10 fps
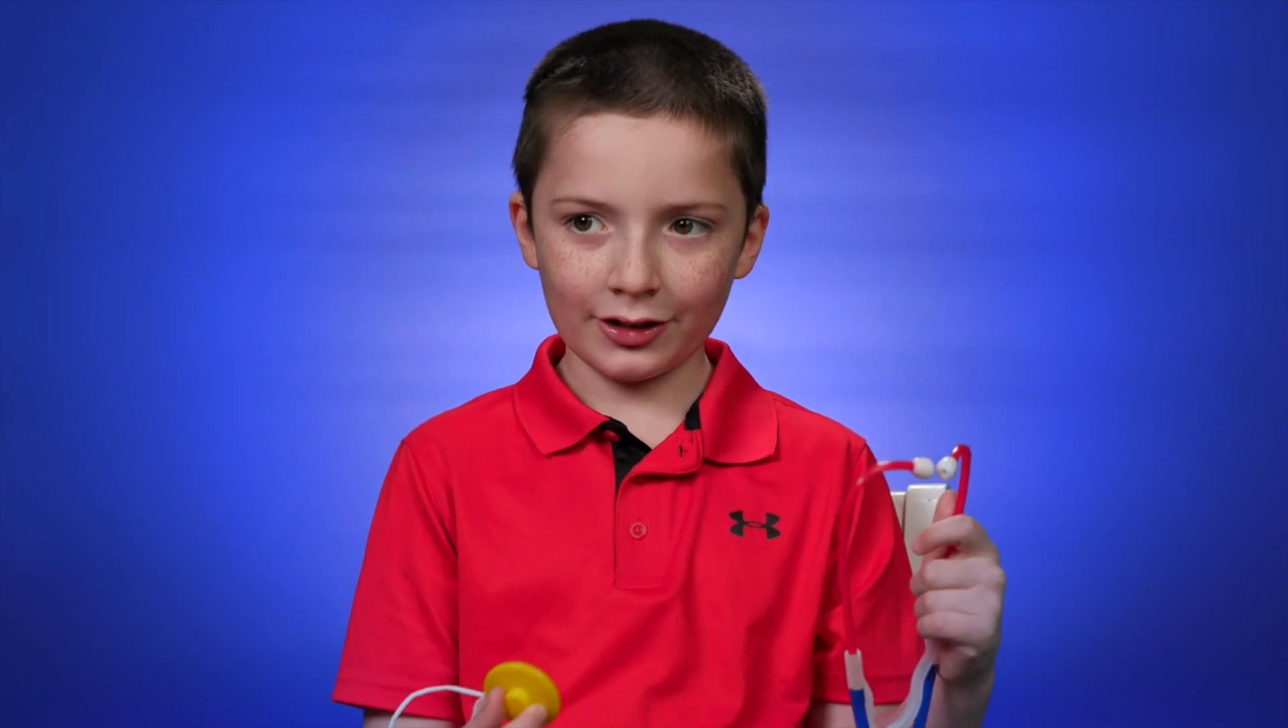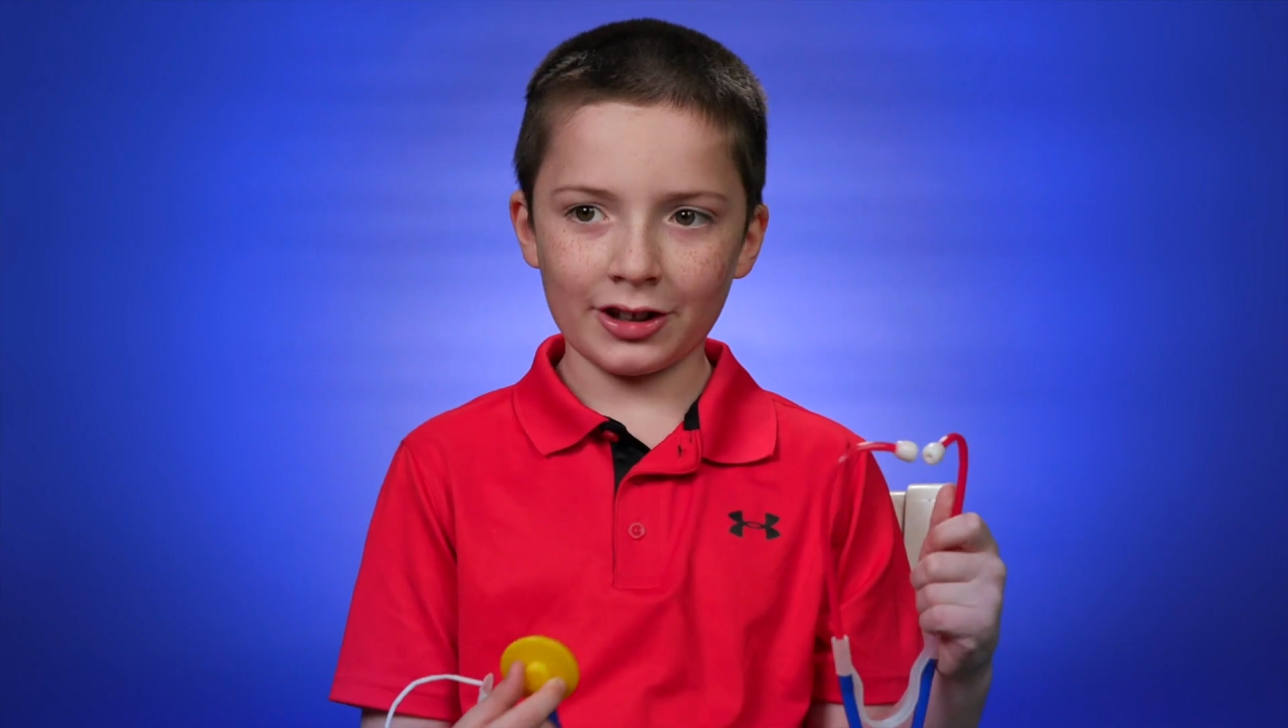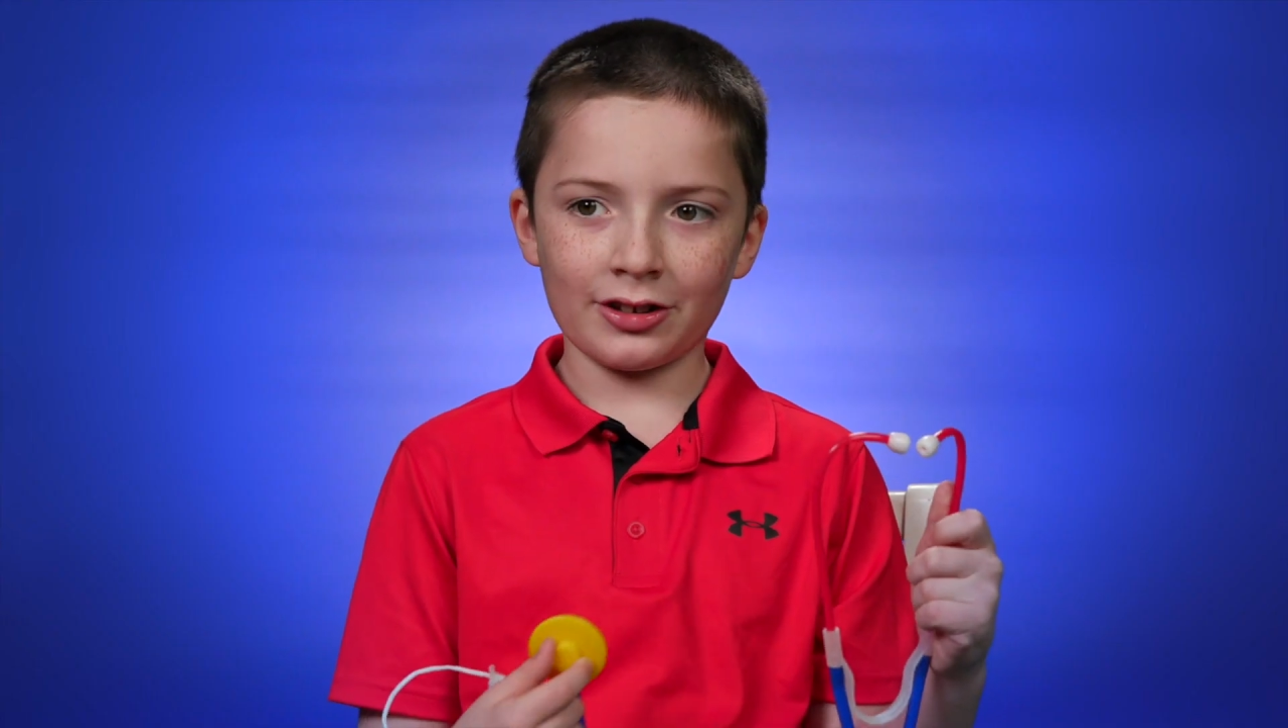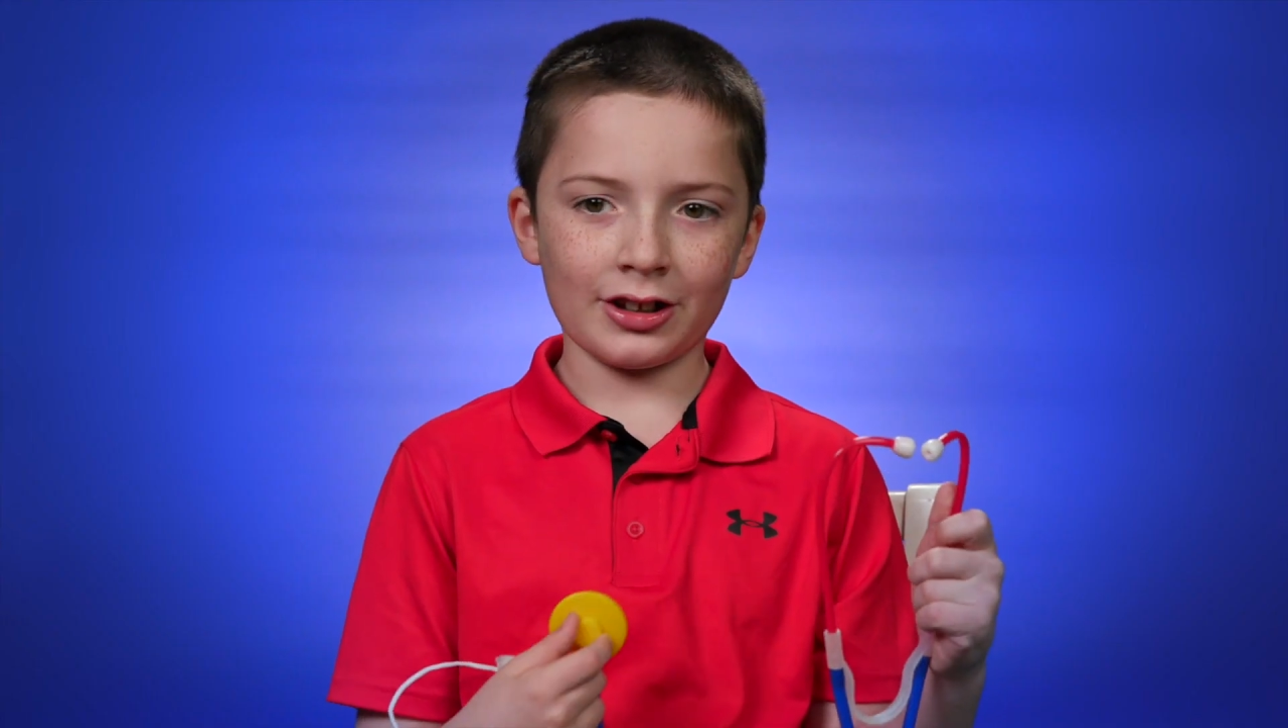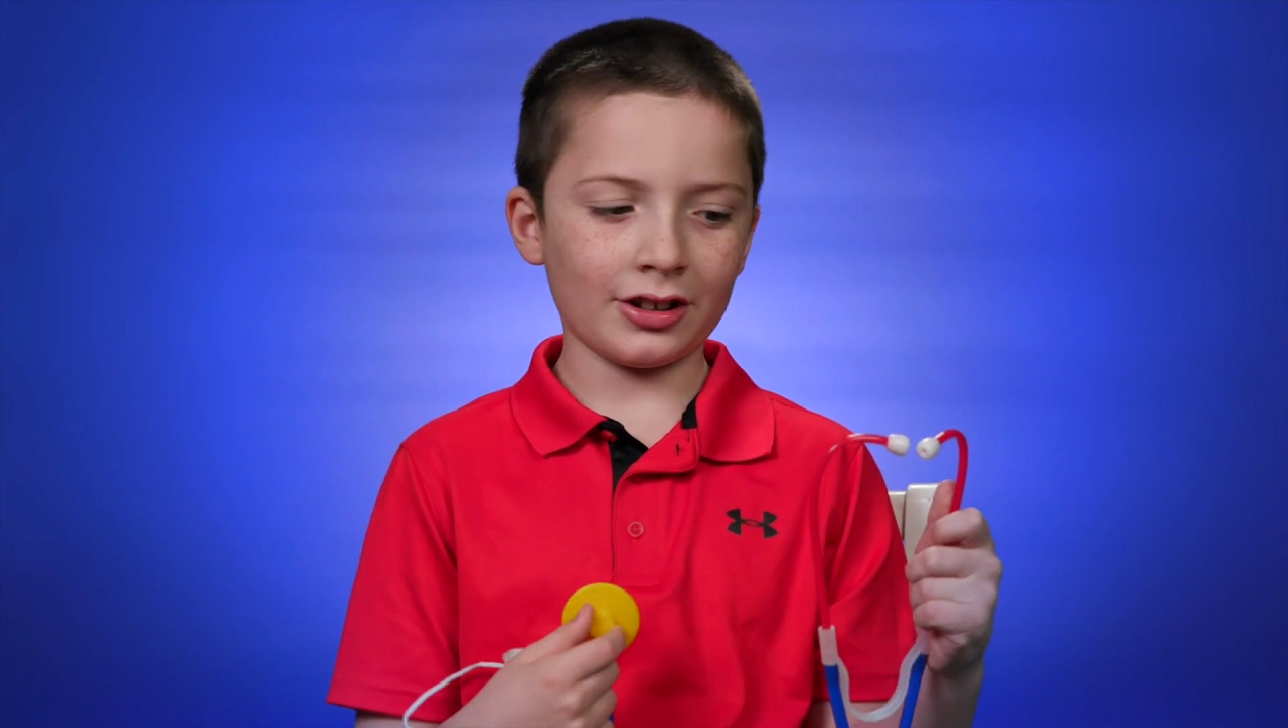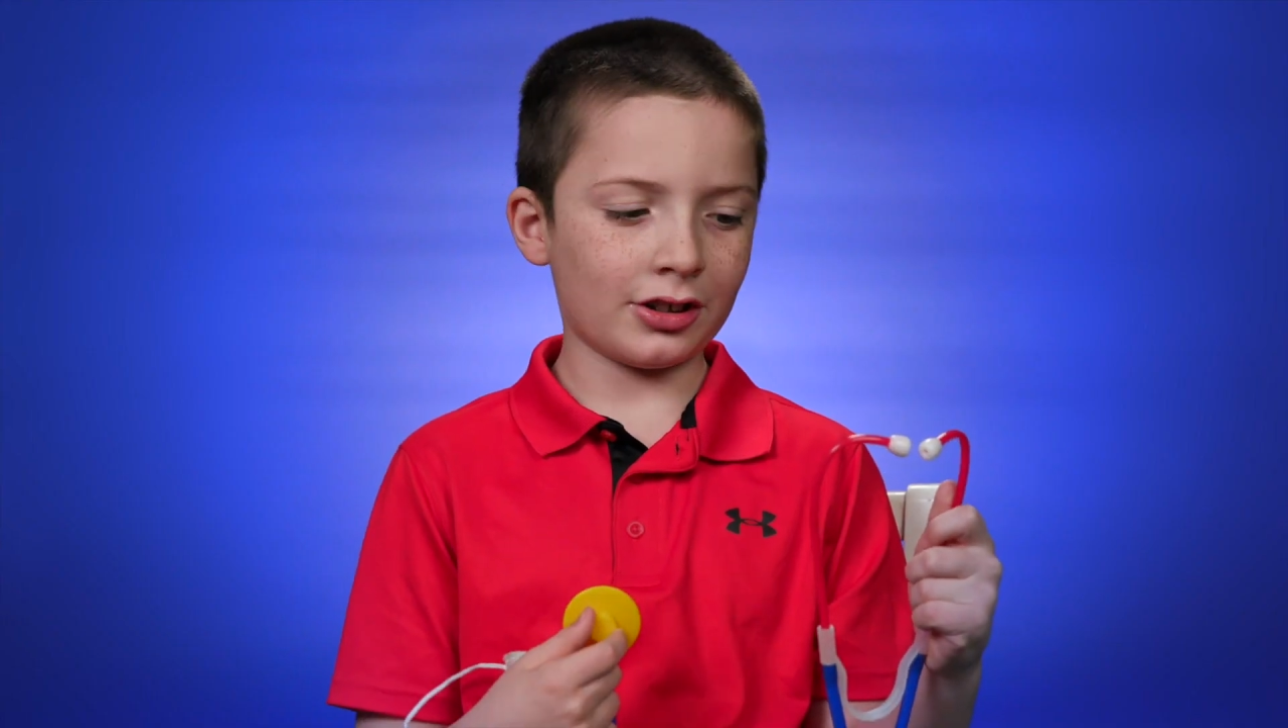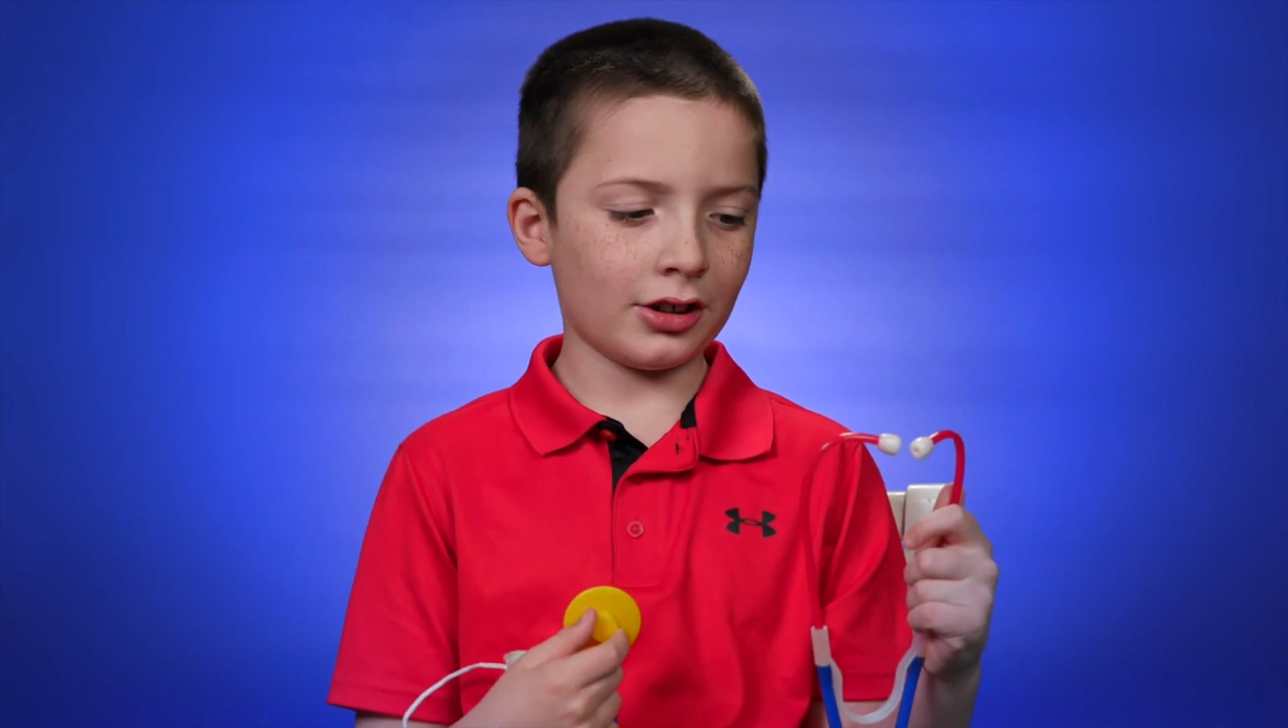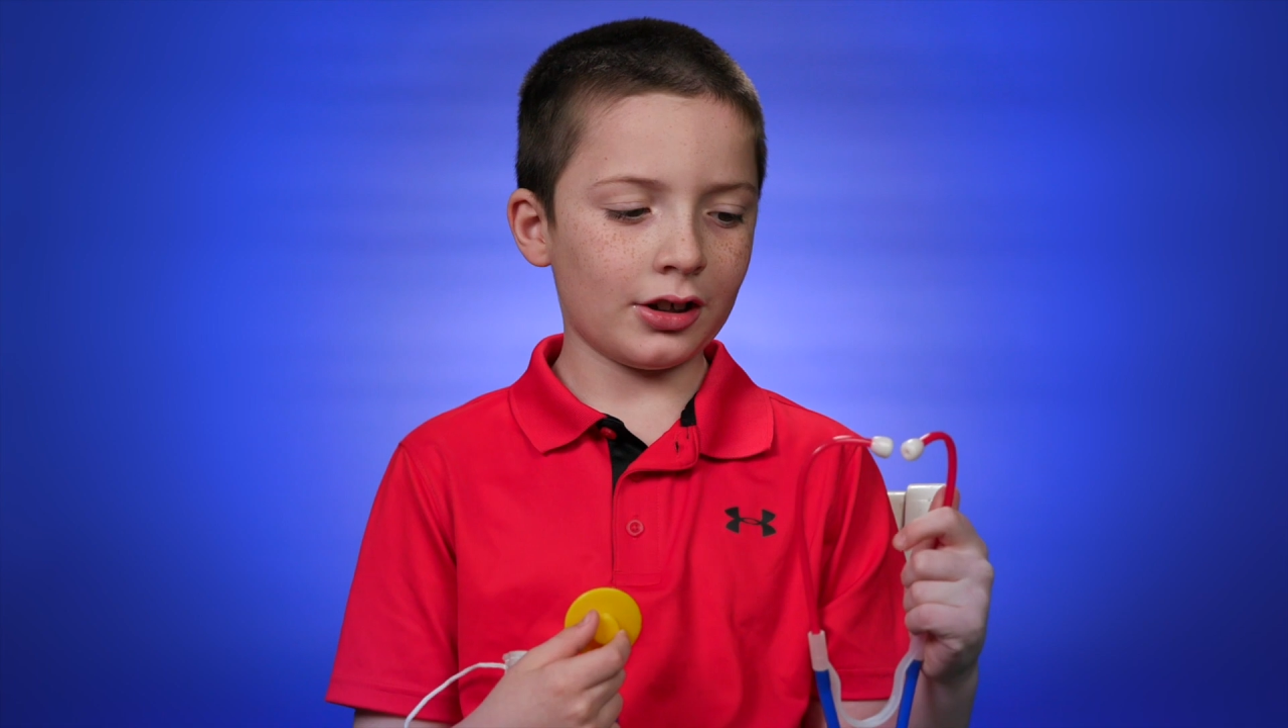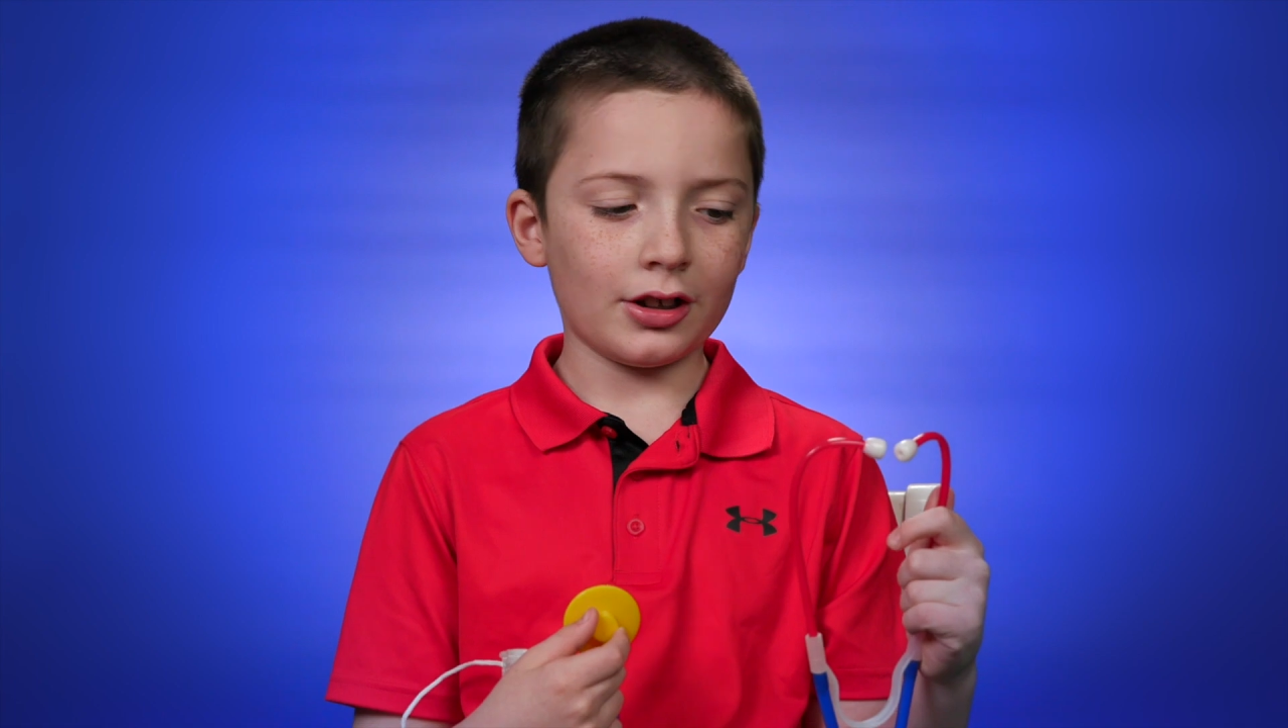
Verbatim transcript: listens